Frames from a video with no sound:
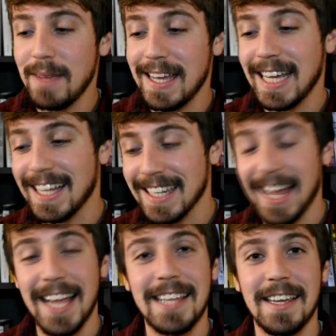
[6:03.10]
me
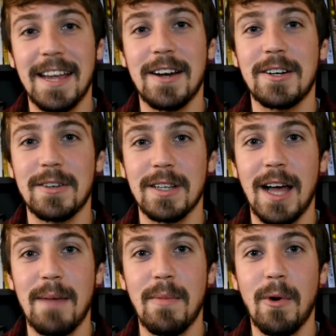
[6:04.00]
like the character a
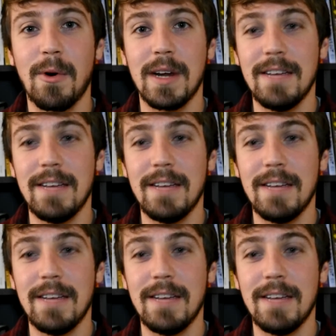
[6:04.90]
lot more,